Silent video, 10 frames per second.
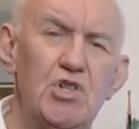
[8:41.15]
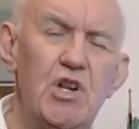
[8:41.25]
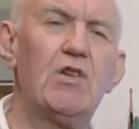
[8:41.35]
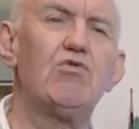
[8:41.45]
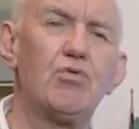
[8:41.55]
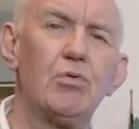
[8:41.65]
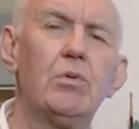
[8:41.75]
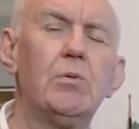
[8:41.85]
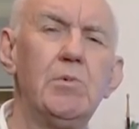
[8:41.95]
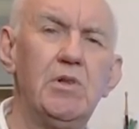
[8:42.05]
natural
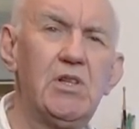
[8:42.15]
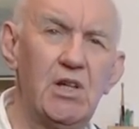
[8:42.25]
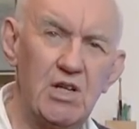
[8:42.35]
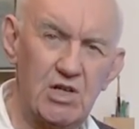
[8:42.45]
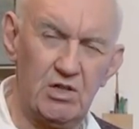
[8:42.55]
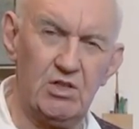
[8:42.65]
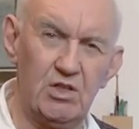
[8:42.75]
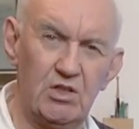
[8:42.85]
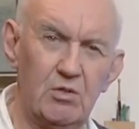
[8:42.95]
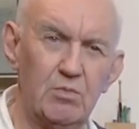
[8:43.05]
communication
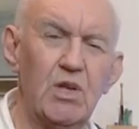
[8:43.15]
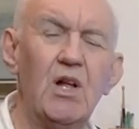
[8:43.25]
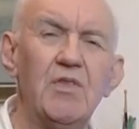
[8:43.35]
systems